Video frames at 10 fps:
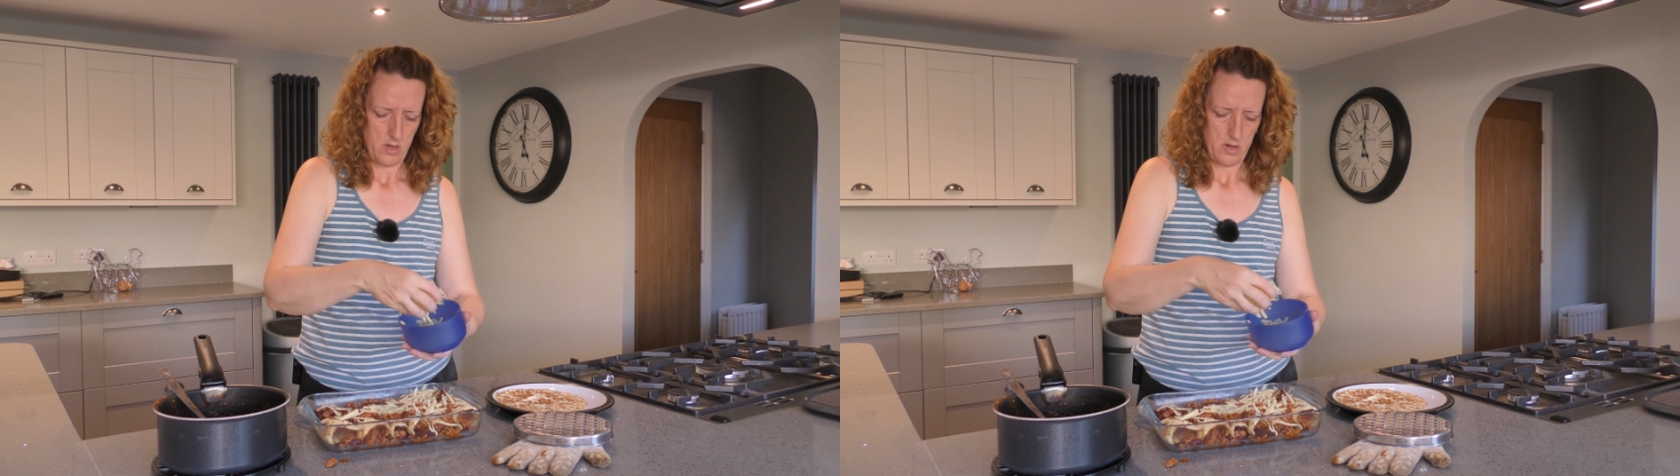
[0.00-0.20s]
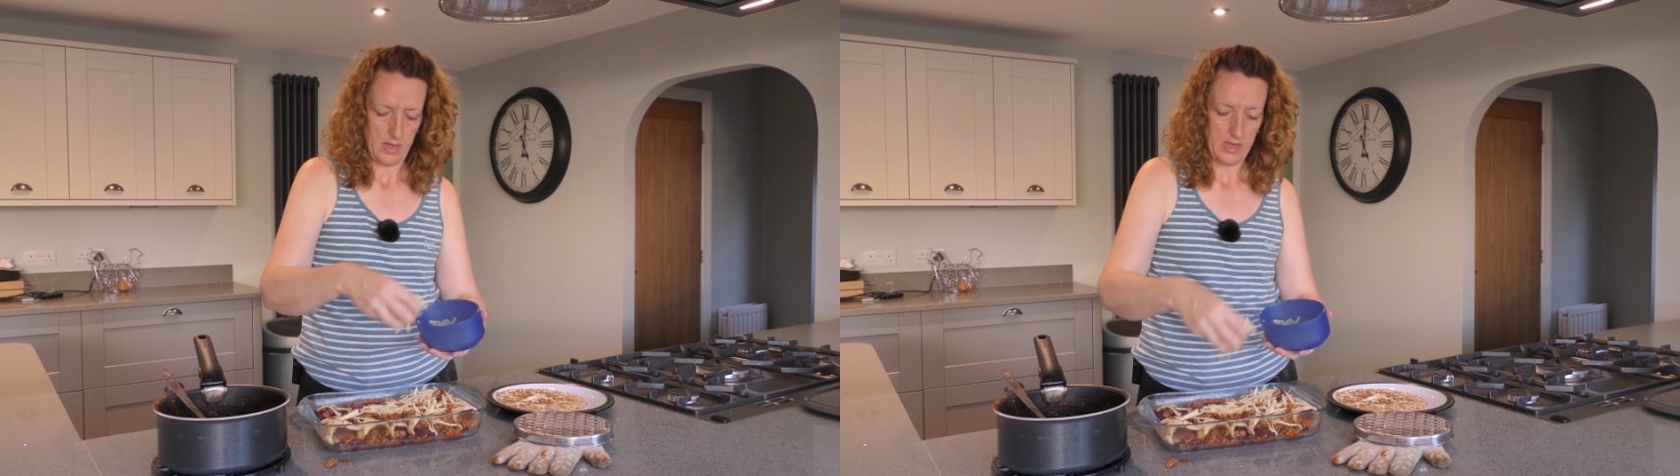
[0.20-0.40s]

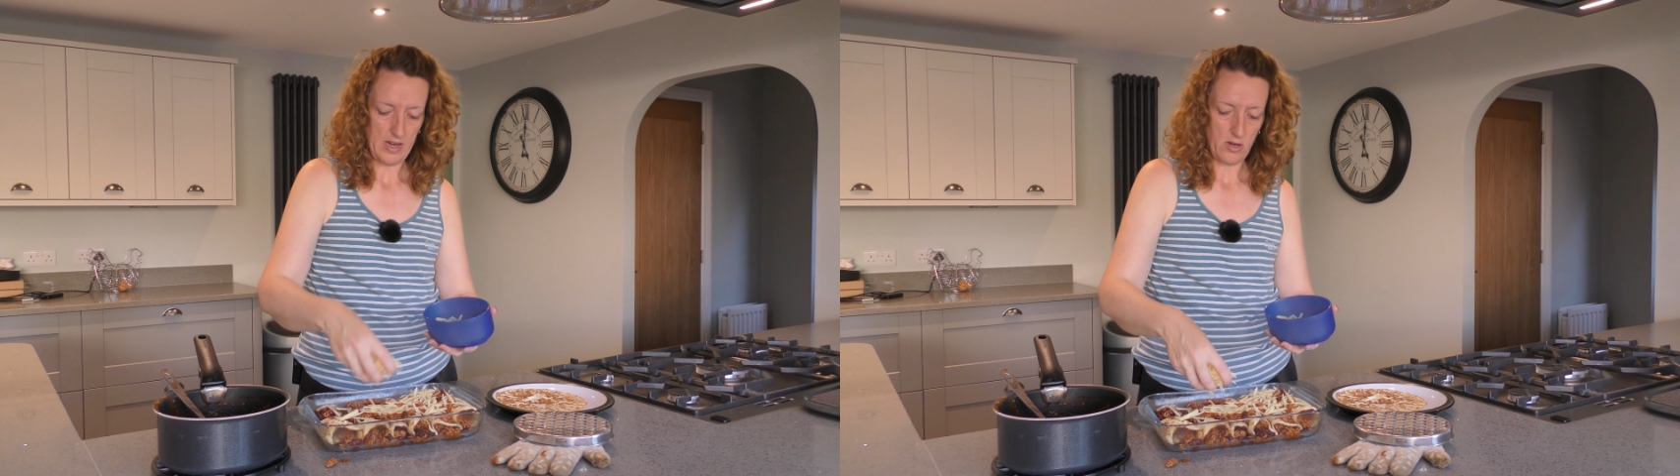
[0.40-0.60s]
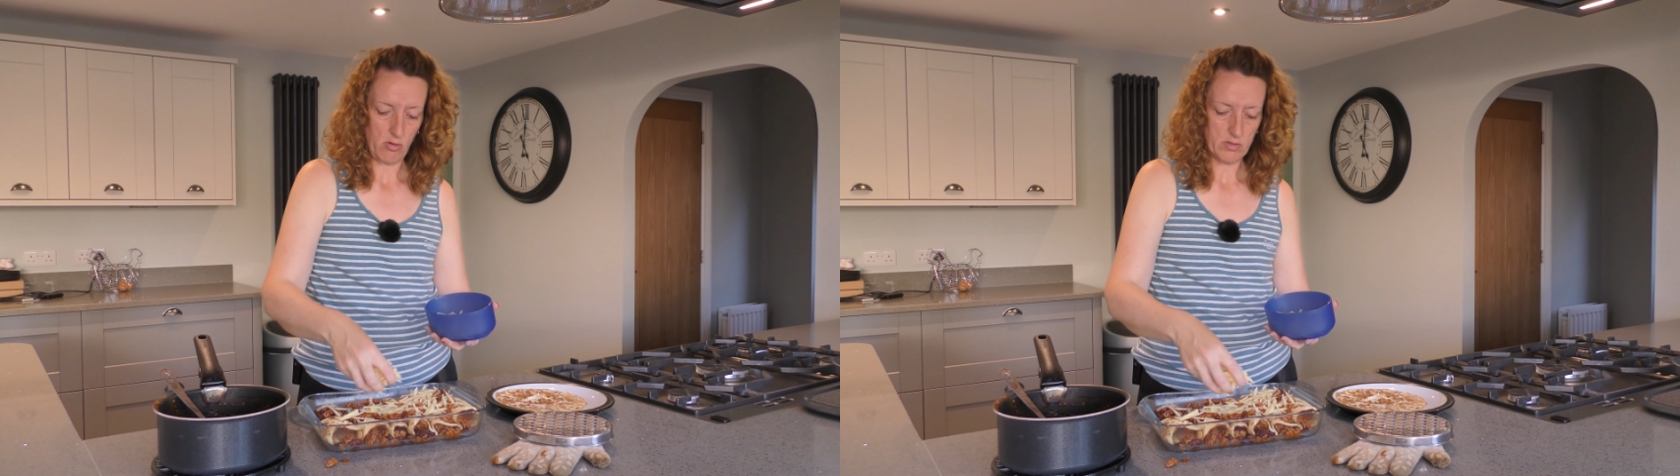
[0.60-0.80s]
Now you
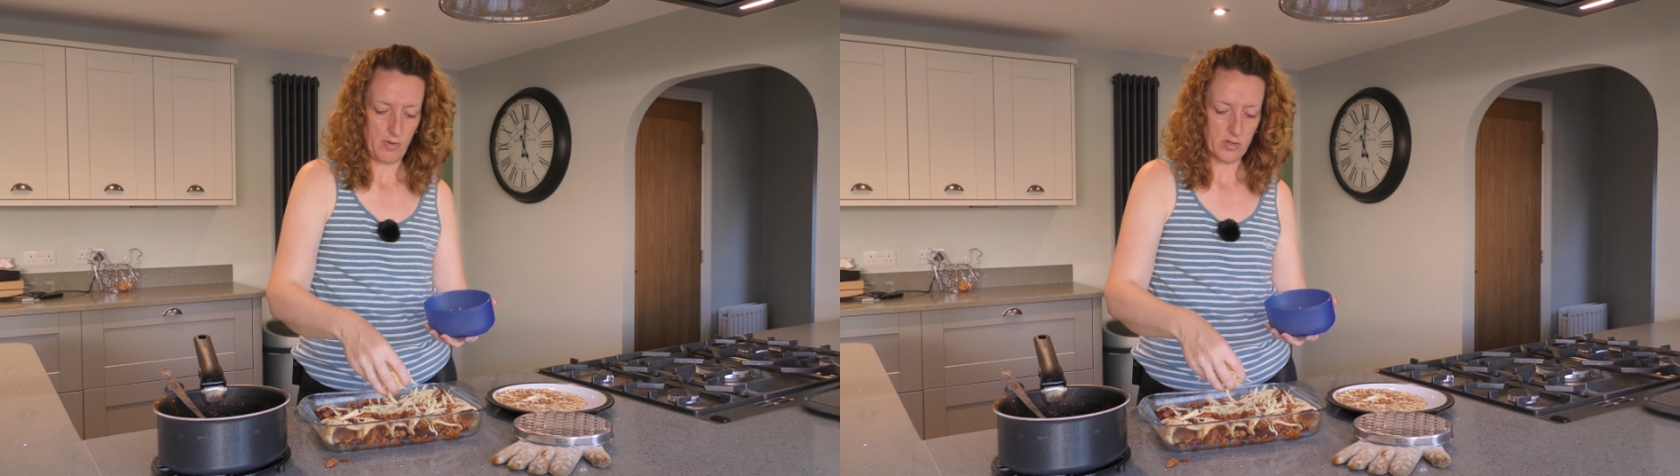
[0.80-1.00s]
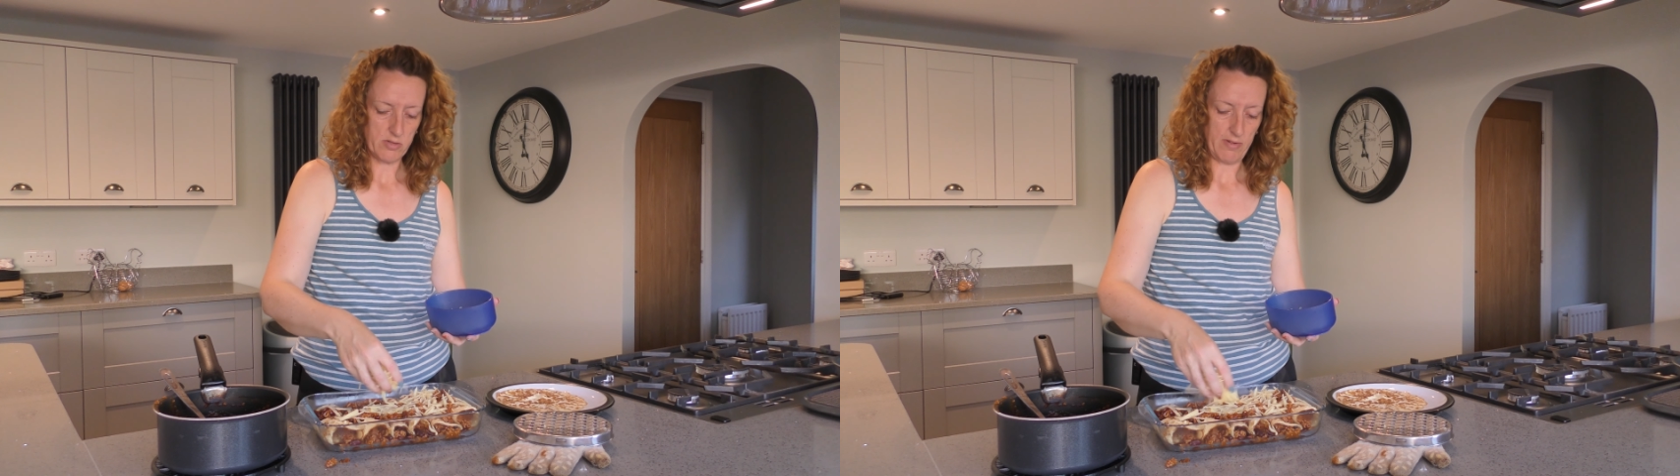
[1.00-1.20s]
can use
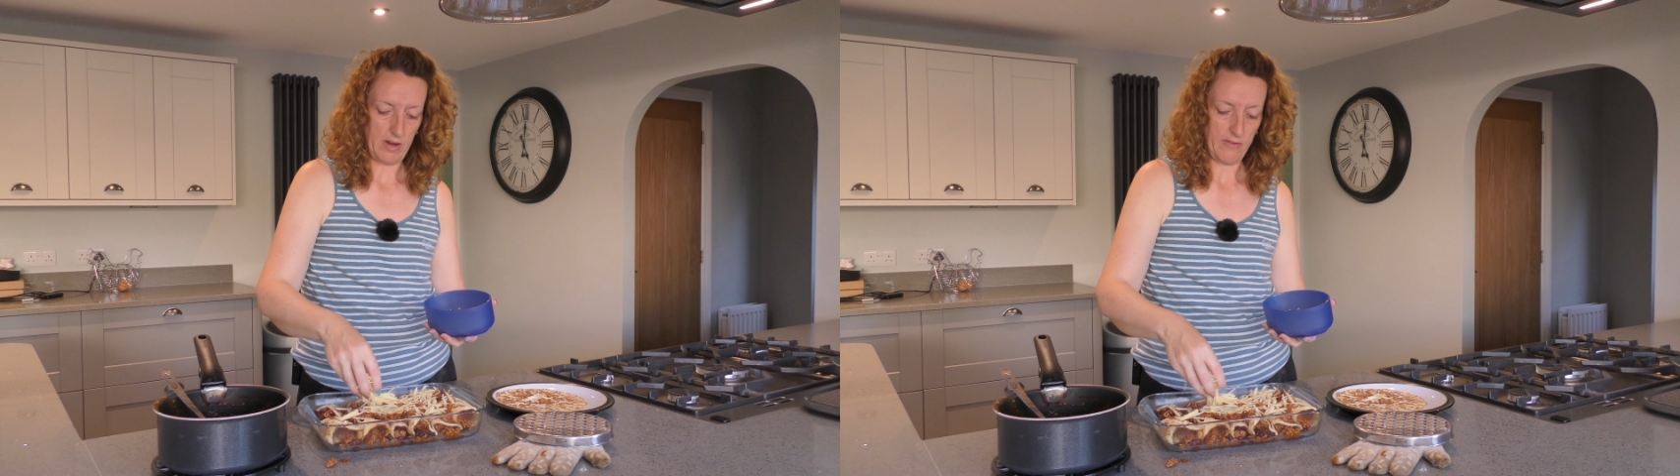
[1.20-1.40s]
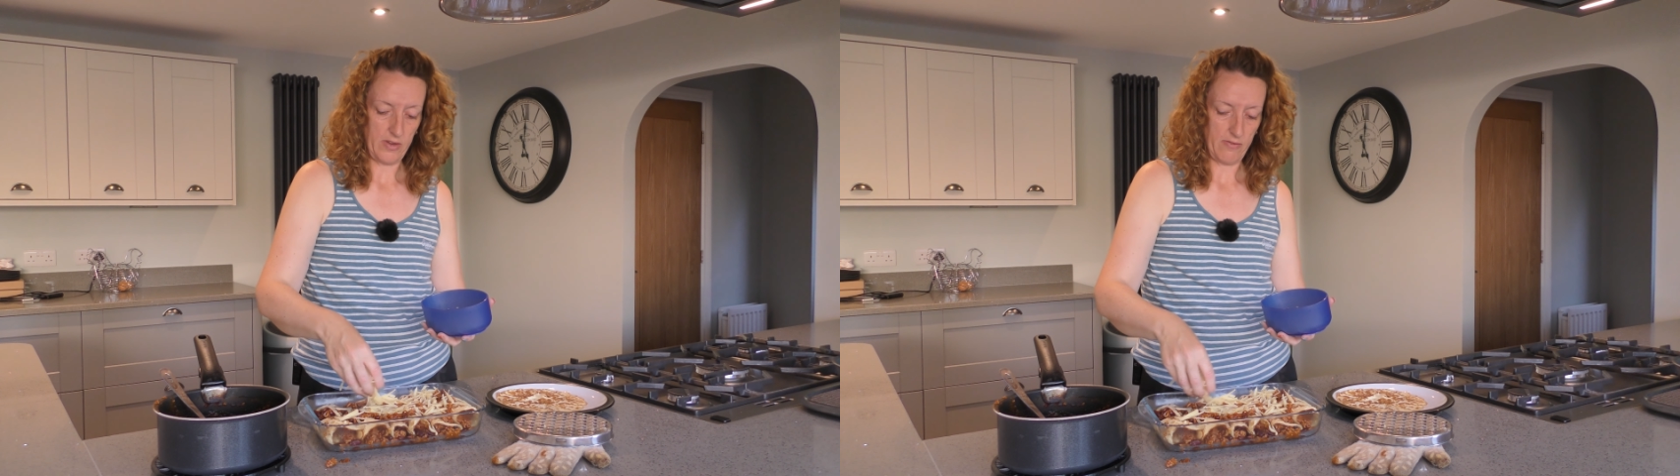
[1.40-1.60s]

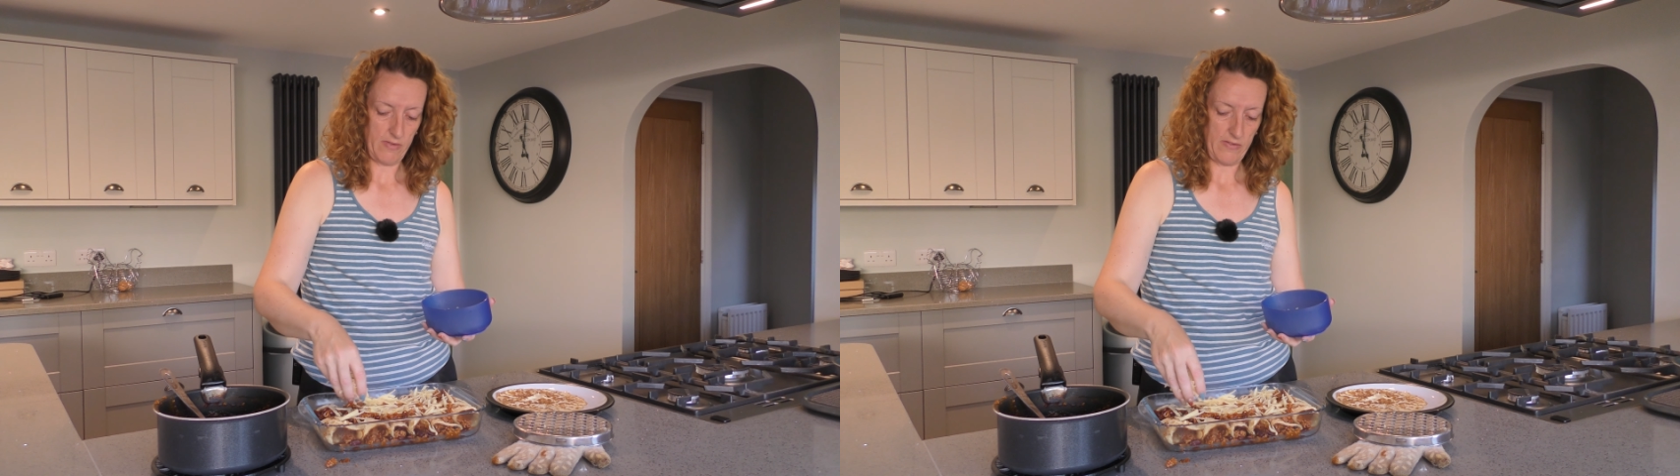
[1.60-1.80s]
mozzarella if you